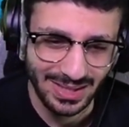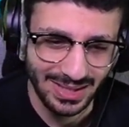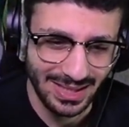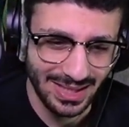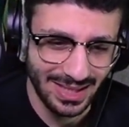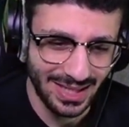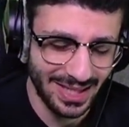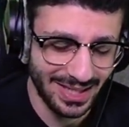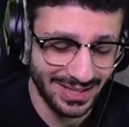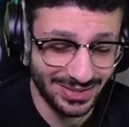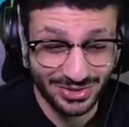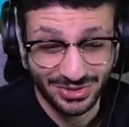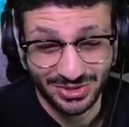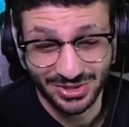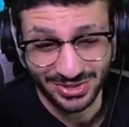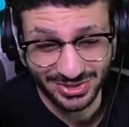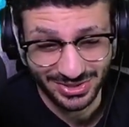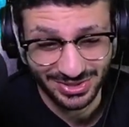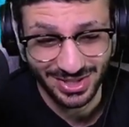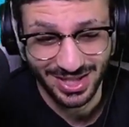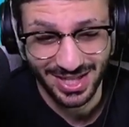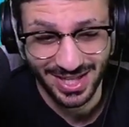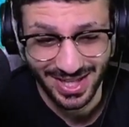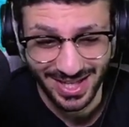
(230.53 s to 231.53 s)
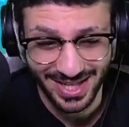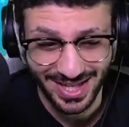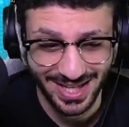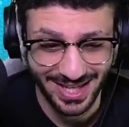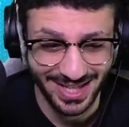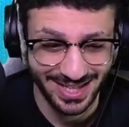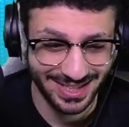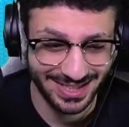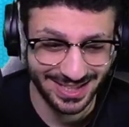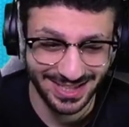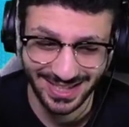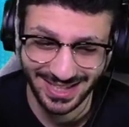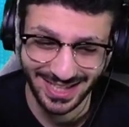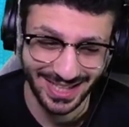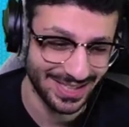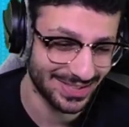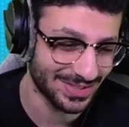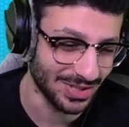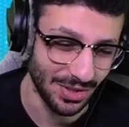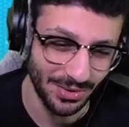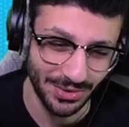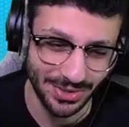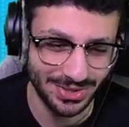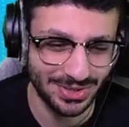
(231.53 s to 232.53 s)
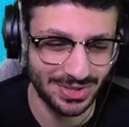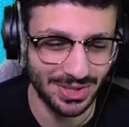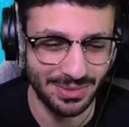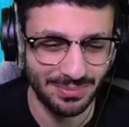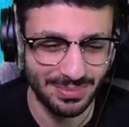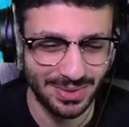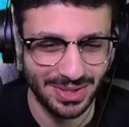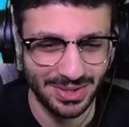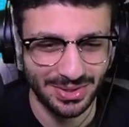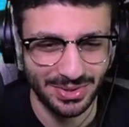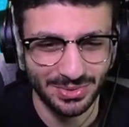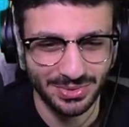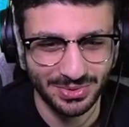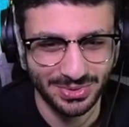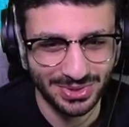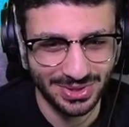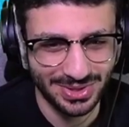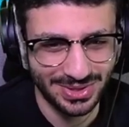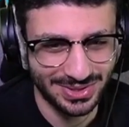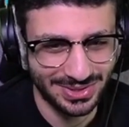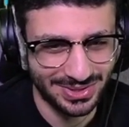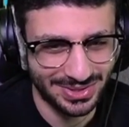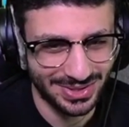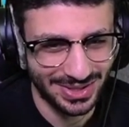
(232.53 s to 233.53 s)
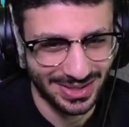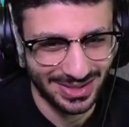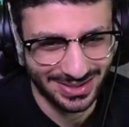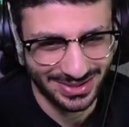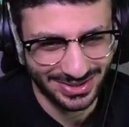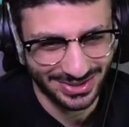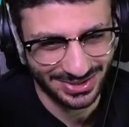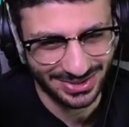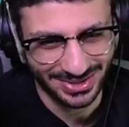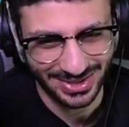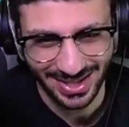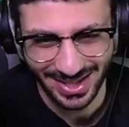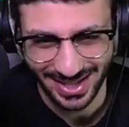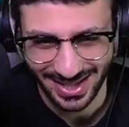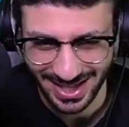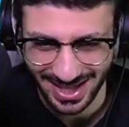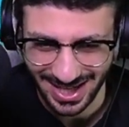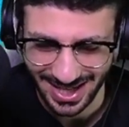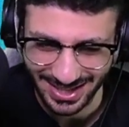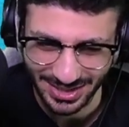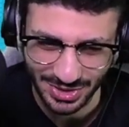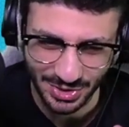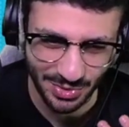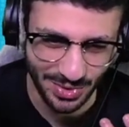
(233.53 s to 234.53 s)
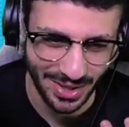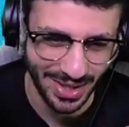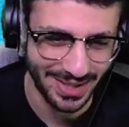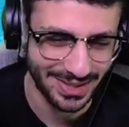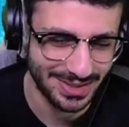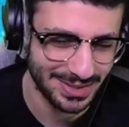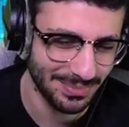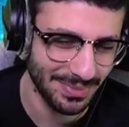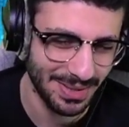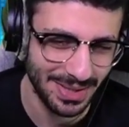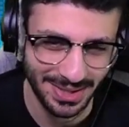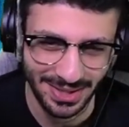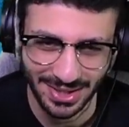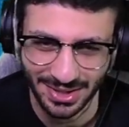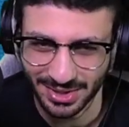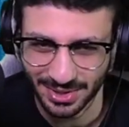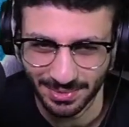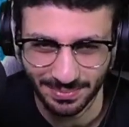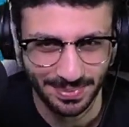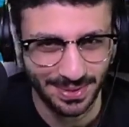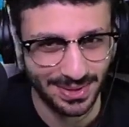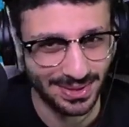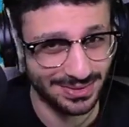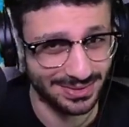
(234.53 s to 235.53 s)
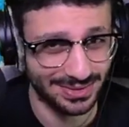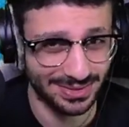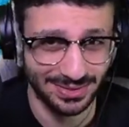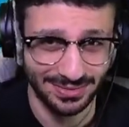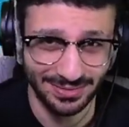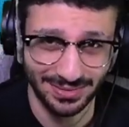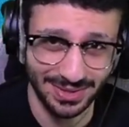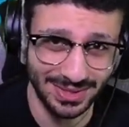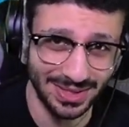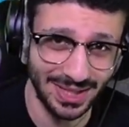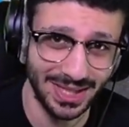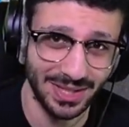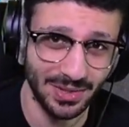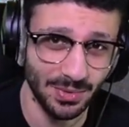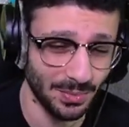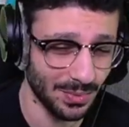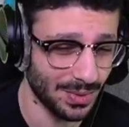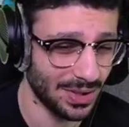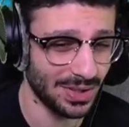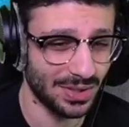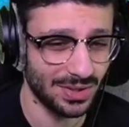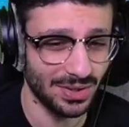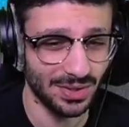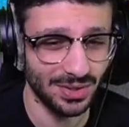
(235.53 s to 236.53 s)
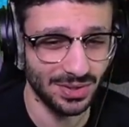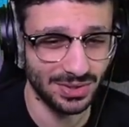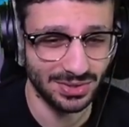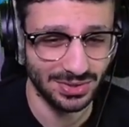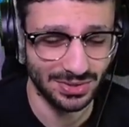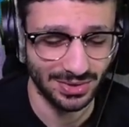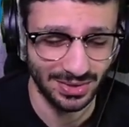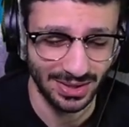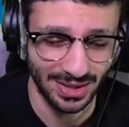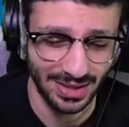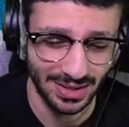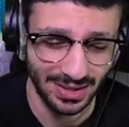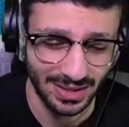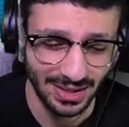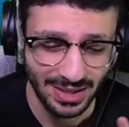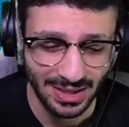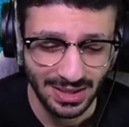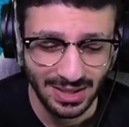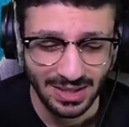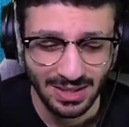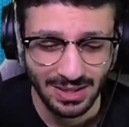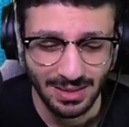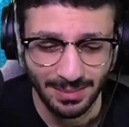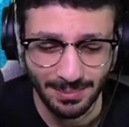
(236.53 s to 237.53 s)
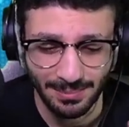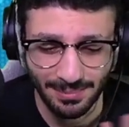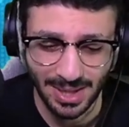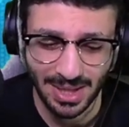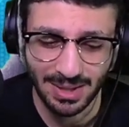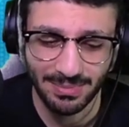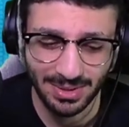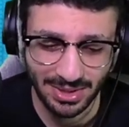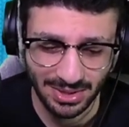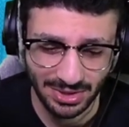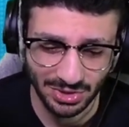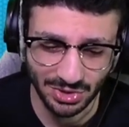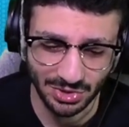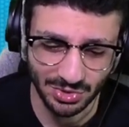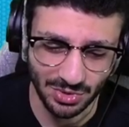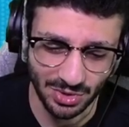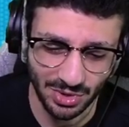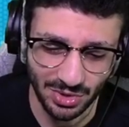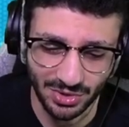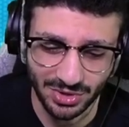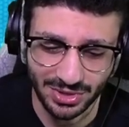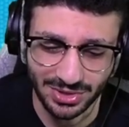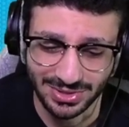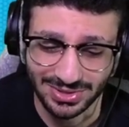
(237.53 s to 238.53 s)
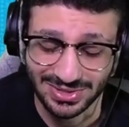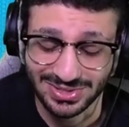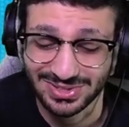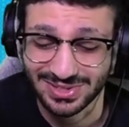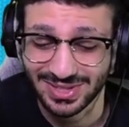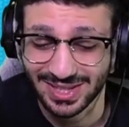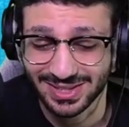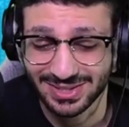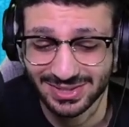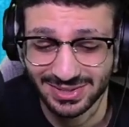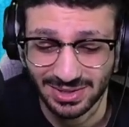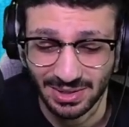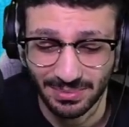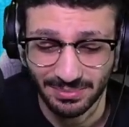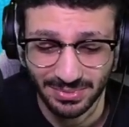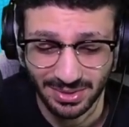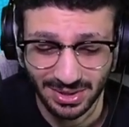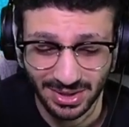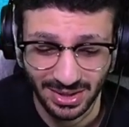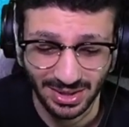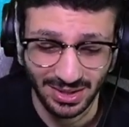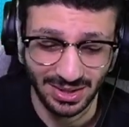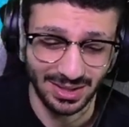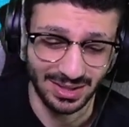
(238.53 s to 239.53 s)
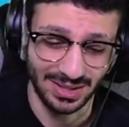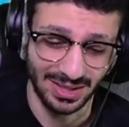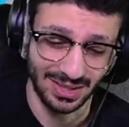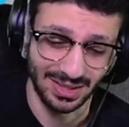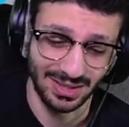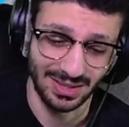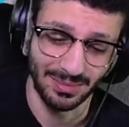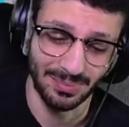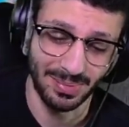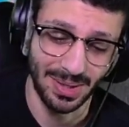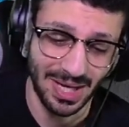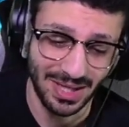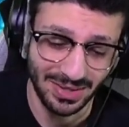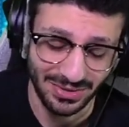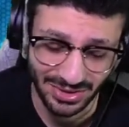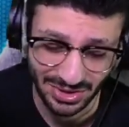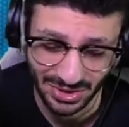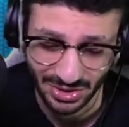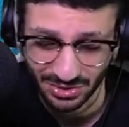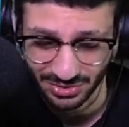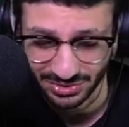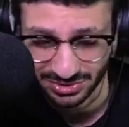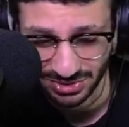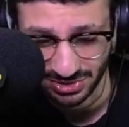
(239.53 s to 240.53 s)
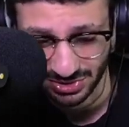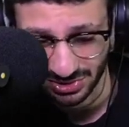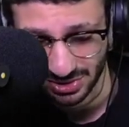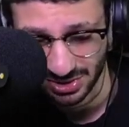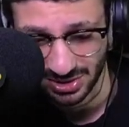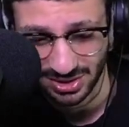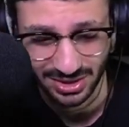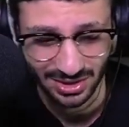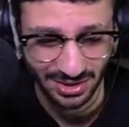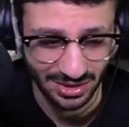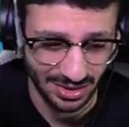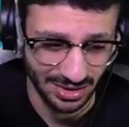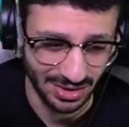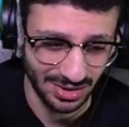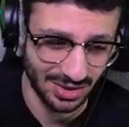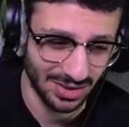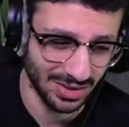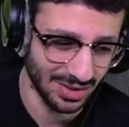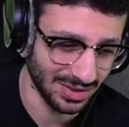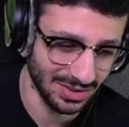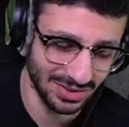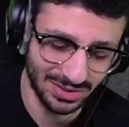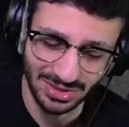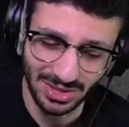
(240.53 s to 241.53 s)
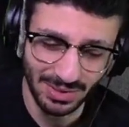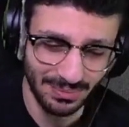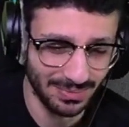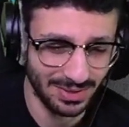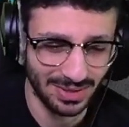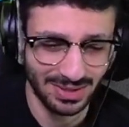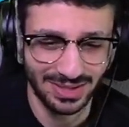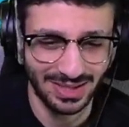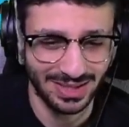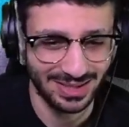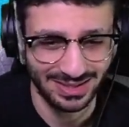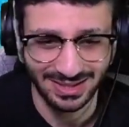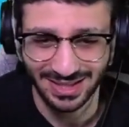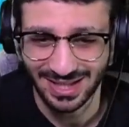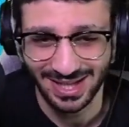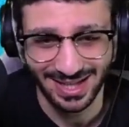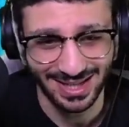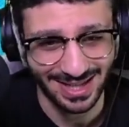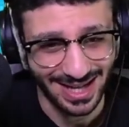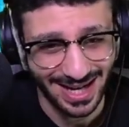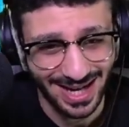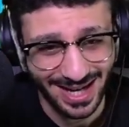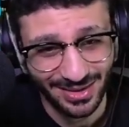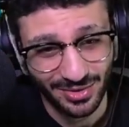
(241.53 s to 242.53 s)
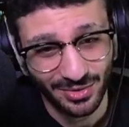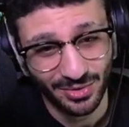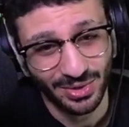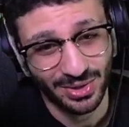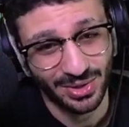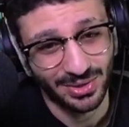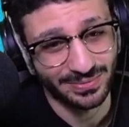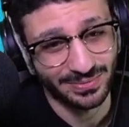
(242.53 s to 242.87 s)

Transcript: It's just, it's always going to be a nuisance. It's just like trying to make other pieces of the deck weaker so that maybe Control can stick something and then Apotheosis it or something like that. I don't know.